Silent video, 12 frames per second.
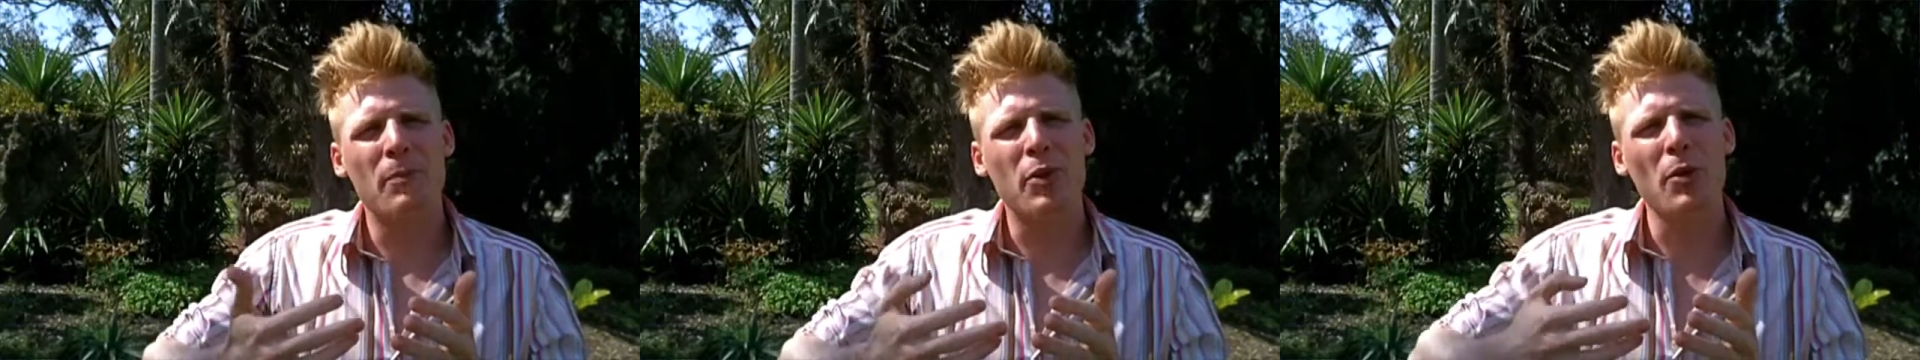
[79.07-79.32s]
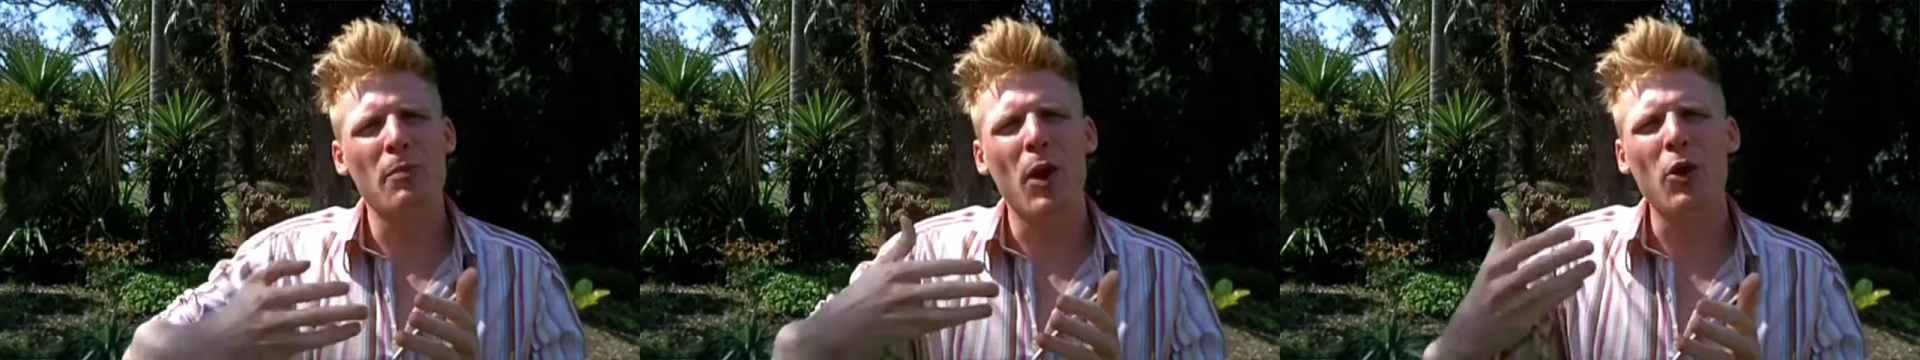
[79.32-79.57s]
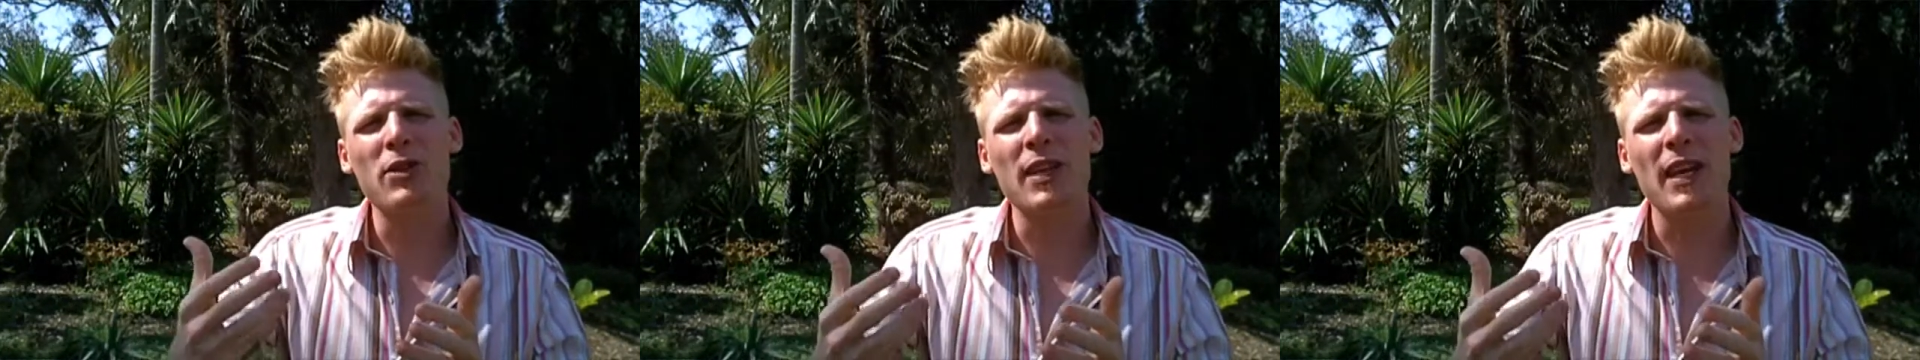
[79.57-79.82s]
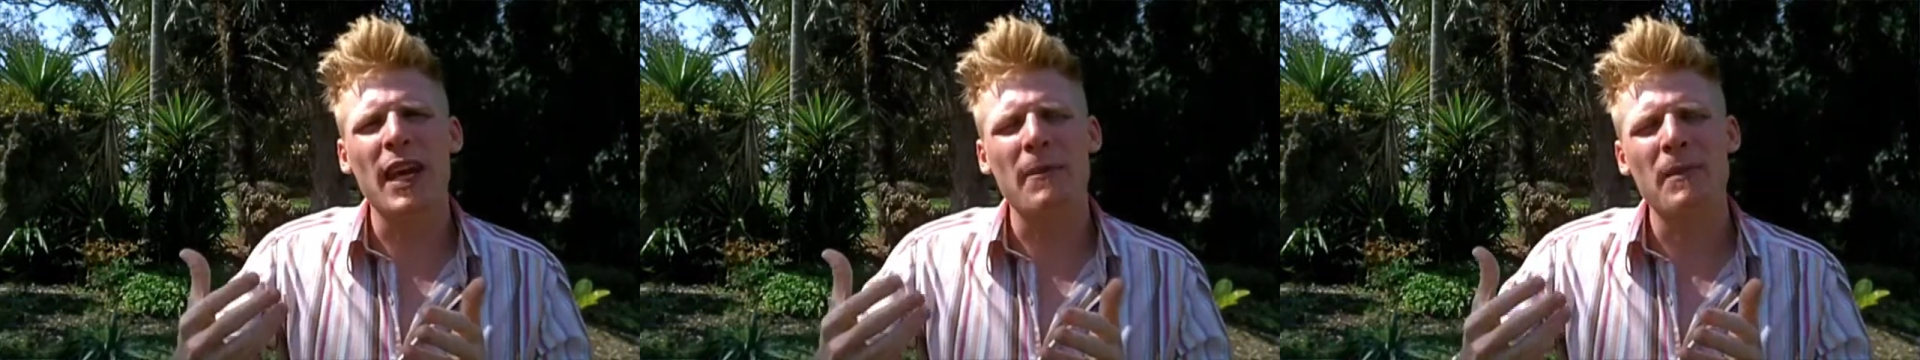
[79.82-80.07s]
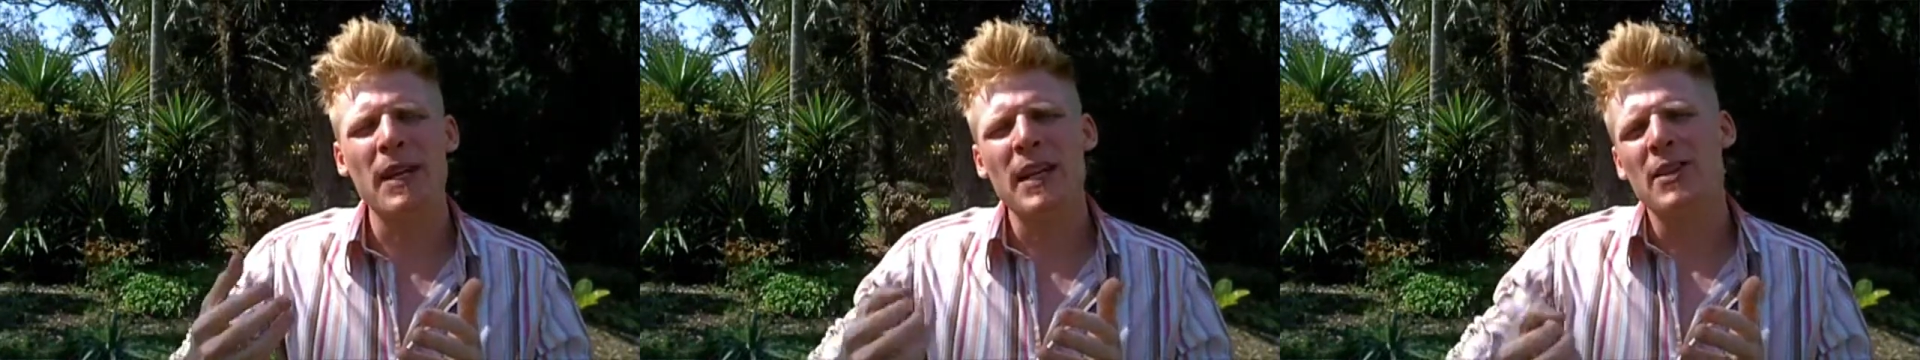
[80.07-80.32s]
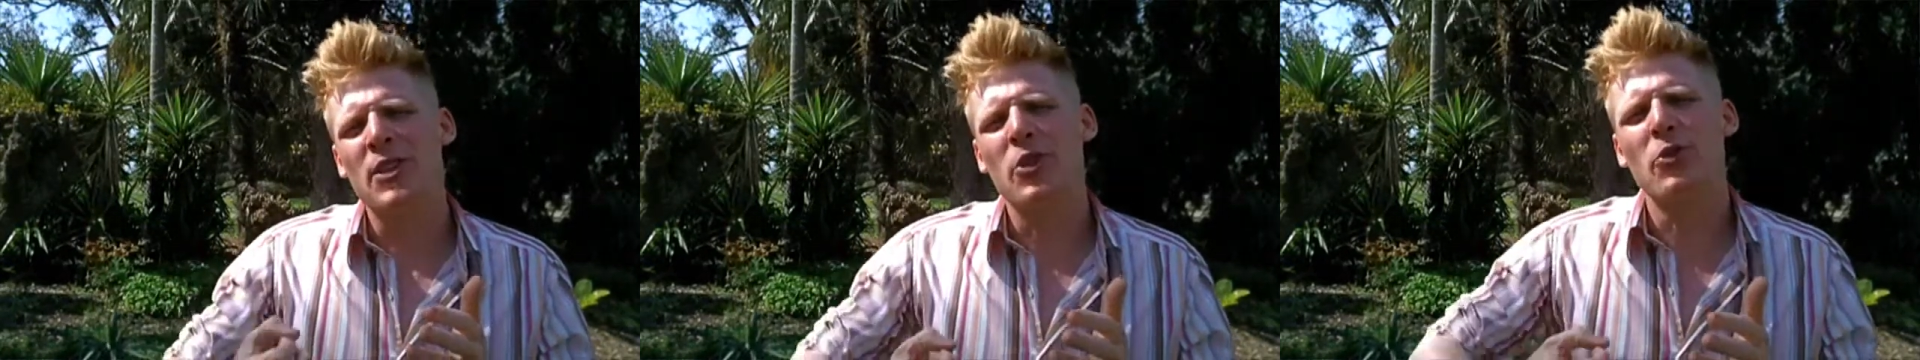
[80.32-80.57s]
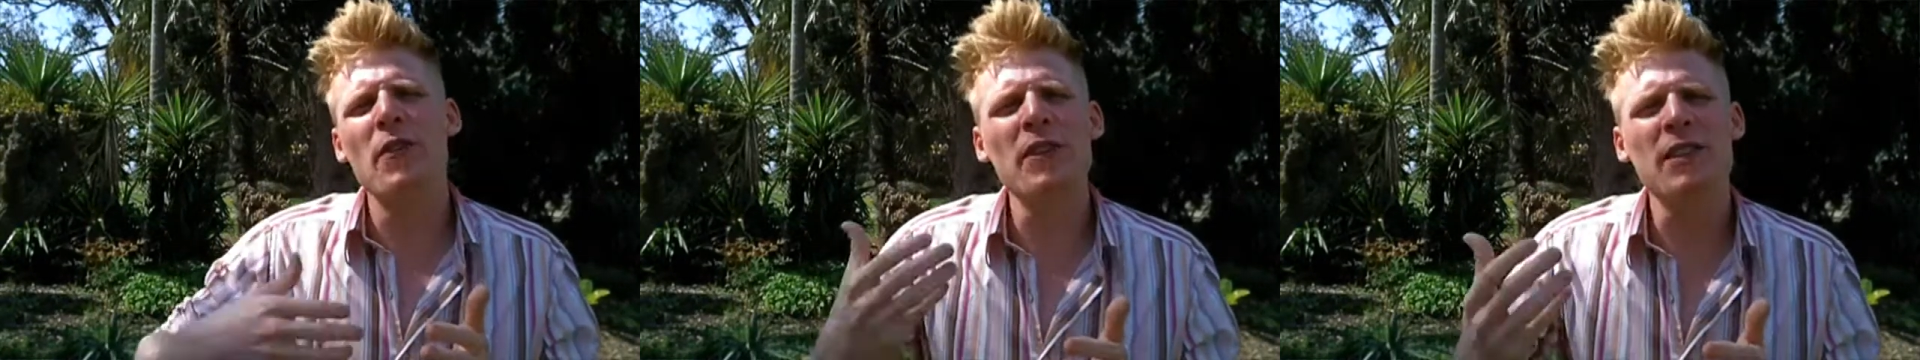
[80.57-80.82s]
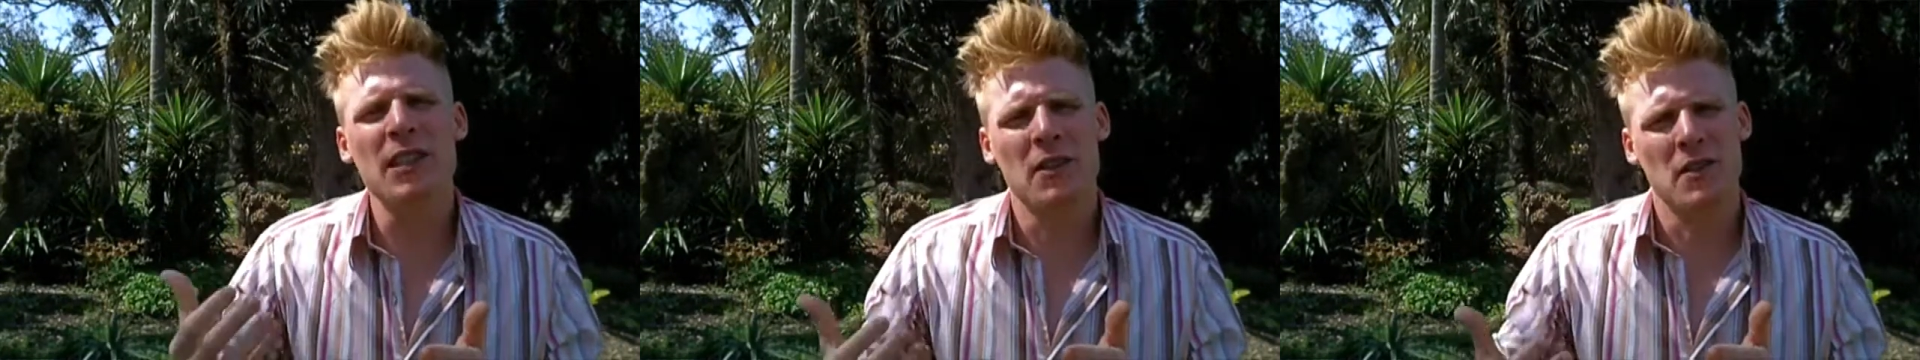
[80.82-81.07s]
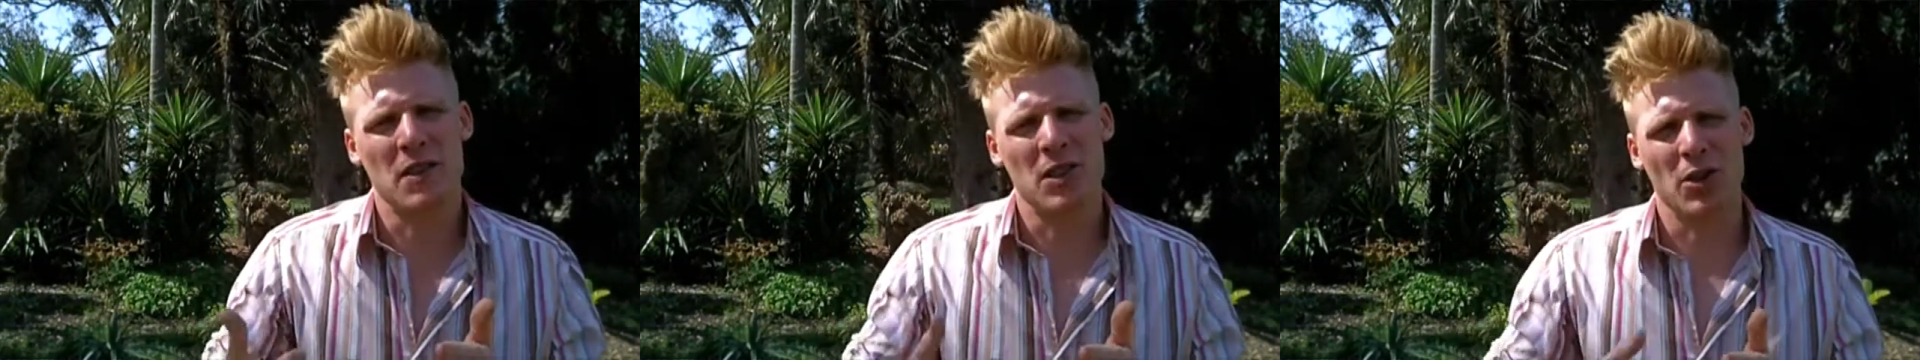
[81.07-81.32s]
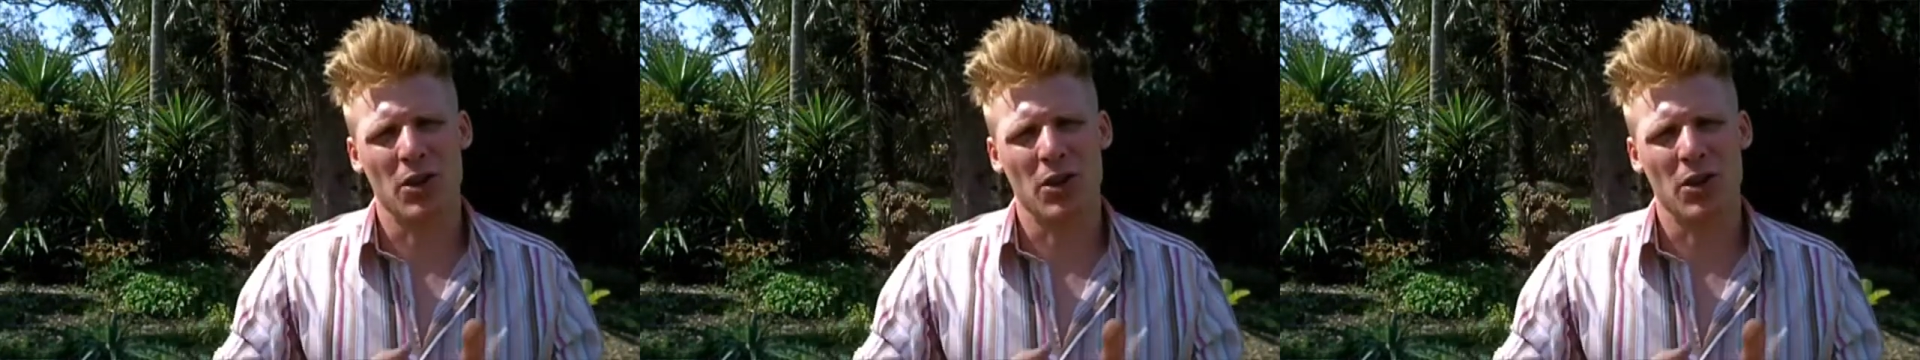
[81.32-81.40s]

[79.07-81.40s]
promoting derivatives